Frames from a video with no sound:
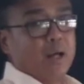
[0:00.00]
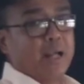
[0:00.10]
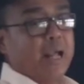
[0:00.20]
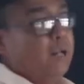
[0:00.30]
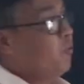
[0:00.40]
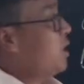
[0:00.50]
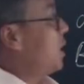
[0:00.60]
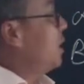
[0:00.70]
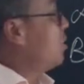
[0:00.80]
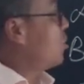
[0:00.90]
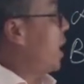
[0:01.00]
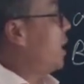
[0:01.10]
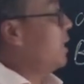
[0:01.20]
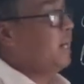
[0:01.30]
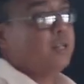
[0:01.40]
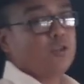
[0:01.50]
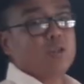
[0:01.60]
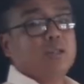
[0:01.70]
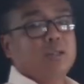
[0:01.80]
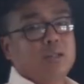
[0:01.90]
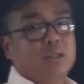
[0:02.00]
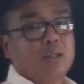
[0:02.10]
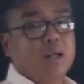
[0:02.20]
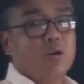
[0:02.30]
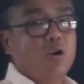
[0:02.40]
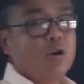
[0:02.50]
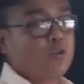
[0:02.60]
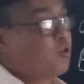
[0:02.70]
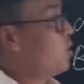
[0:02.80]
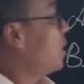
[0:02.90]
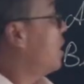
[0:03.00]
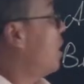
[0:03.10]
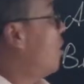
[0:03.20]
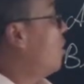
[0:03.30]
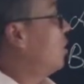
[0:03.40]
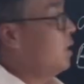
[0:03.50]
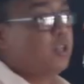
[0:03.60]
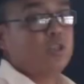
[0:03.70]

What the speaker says: again returns and hits the rocks on the